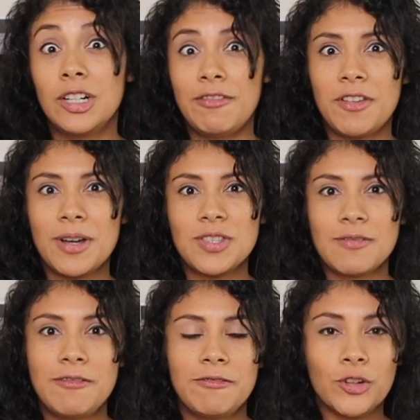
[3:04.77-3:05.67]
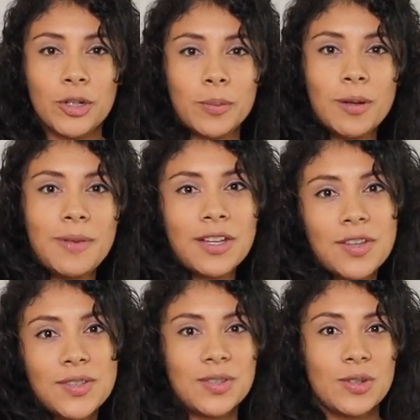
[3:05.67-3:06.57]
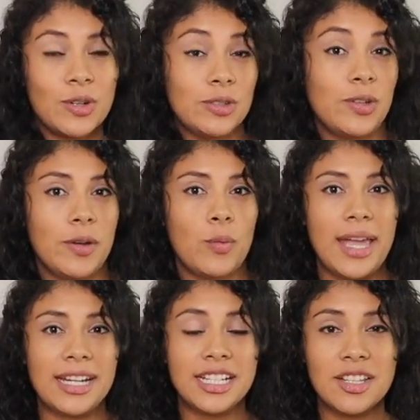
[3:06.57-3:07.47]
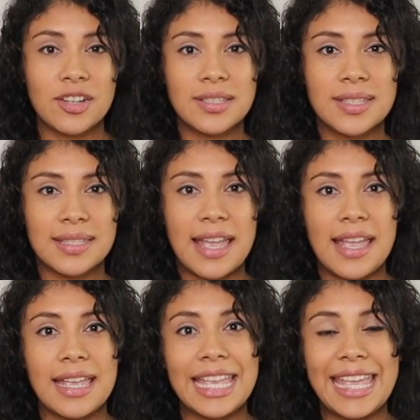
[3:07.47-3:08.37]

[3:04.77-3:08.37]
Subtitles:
Or if you want to be formal because you don't know the waiter, you could say,